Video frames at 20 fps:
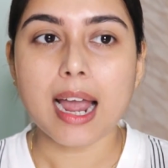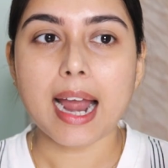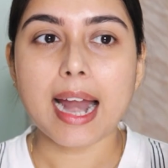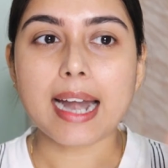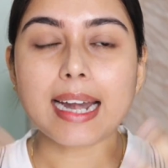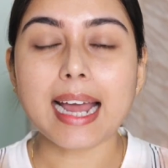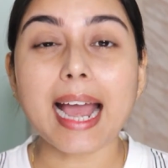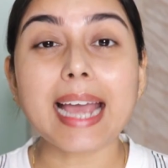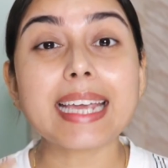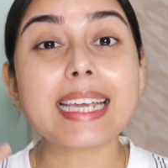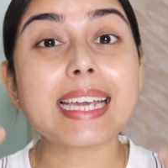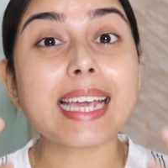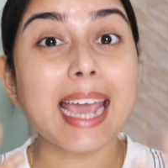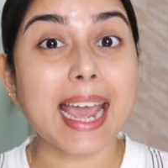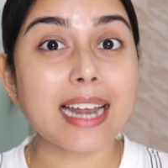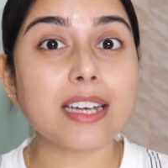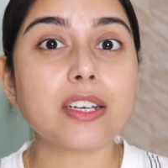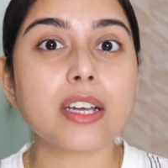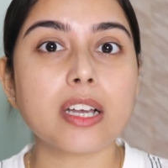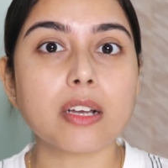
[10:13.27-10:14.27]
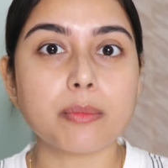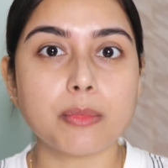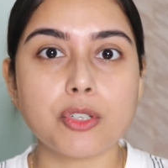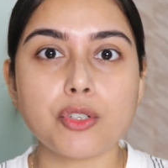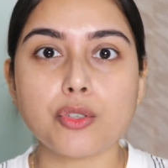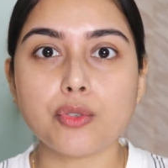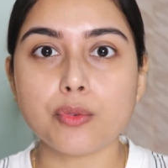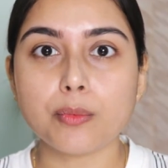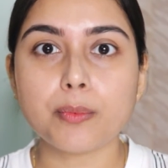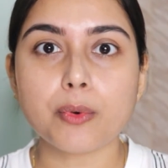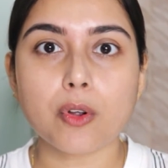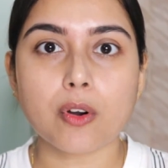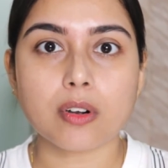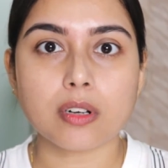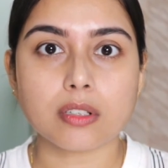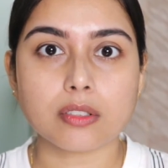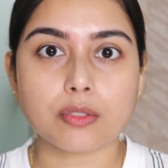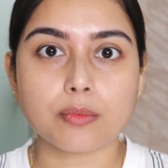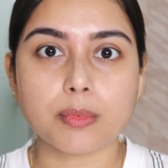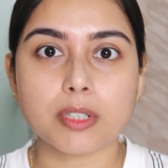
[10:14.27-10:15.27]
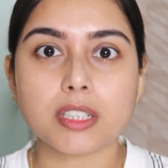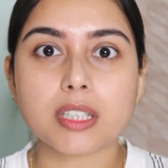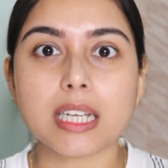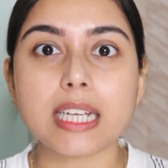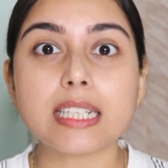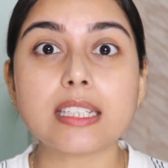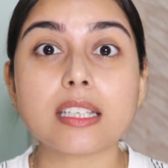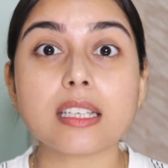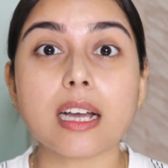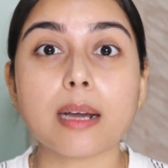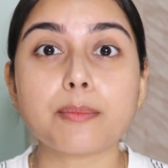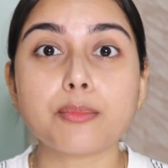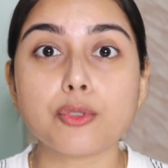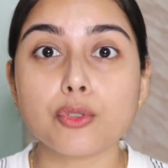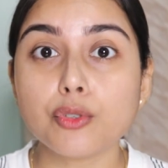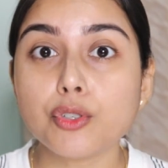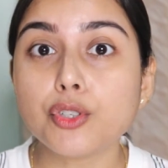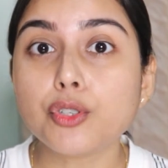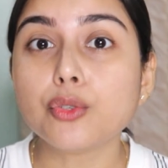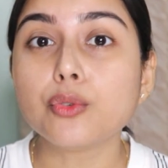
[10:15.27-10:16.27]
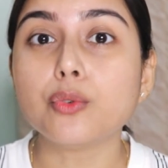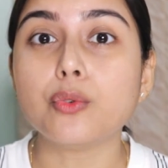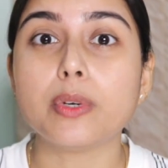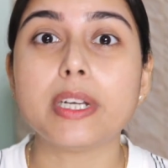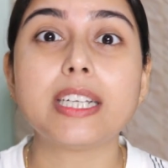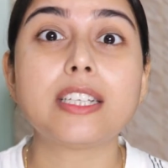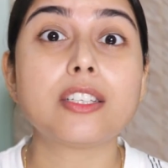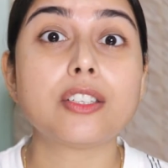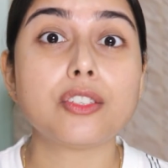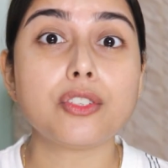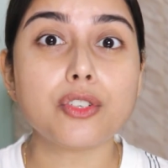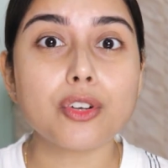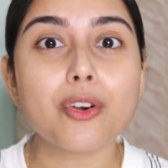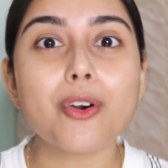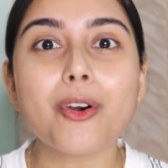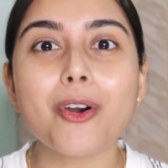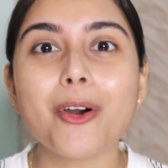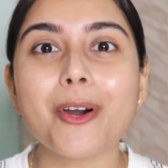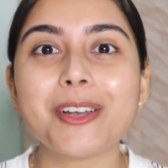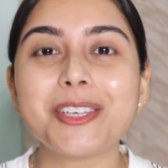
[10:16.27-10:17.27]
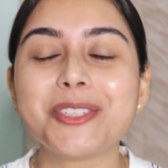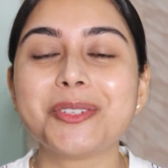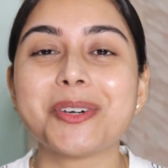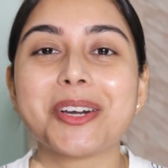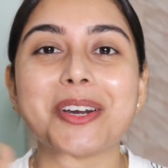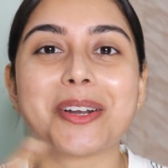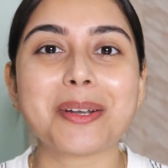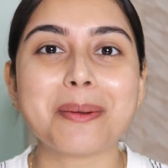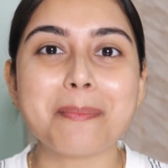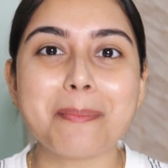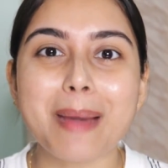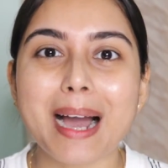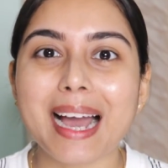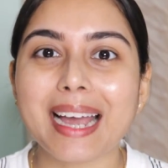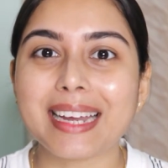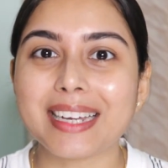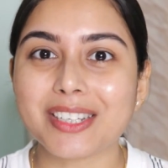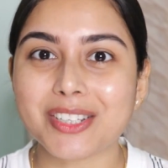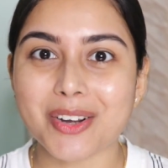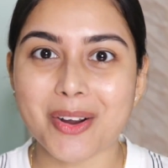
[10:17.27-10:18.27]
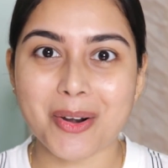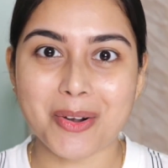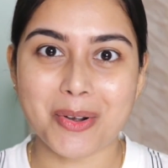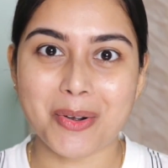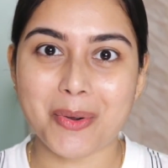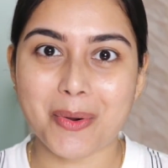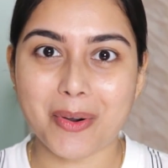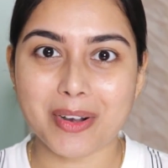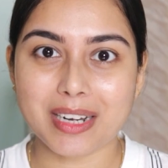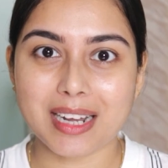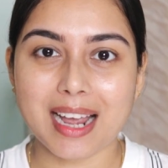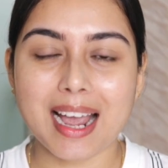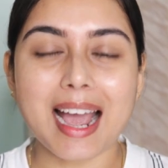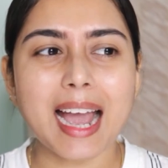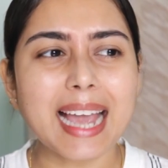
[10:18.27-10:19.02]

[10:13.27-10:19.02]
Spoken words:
And I can recommend you products, but it's up to you. It's your call, you are gonna buy it or not.